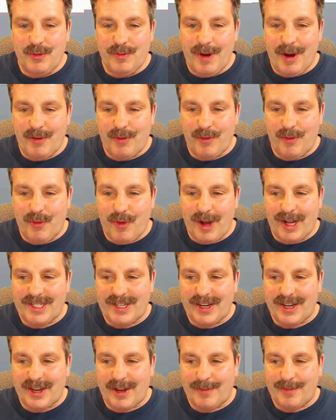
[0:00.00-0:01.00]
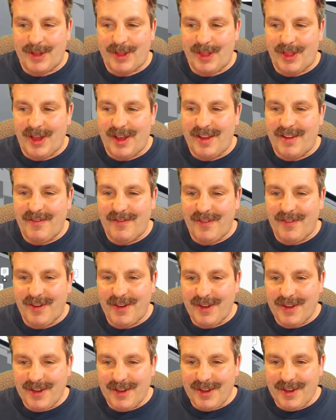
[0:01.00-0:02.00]
out and watch it come to life.
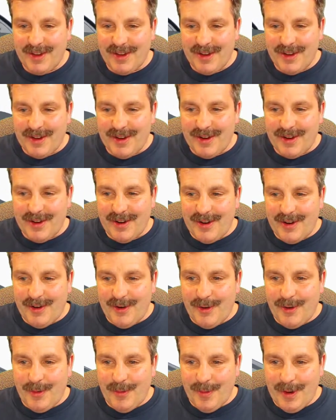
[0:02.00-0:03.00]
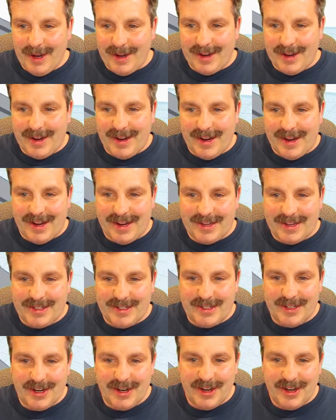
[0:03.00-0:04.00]
Oh my
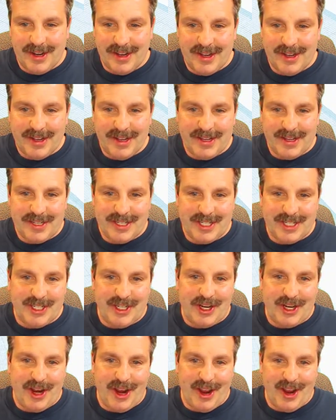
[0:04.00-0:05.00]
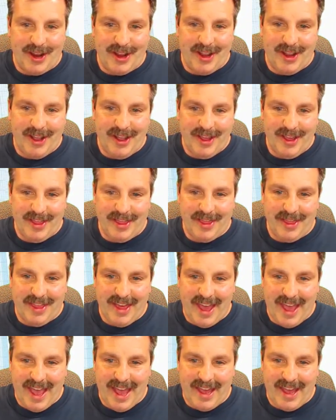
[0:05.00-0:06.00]
gosh, check
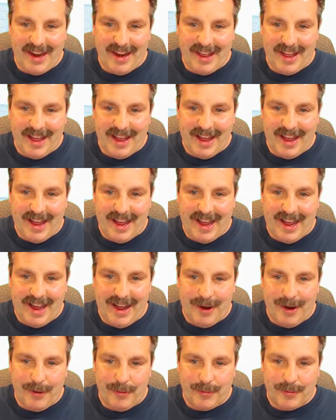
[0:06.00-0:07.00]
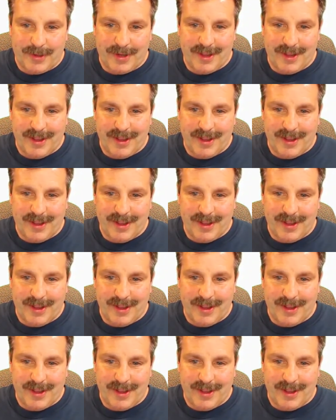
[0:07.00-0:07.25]
that out.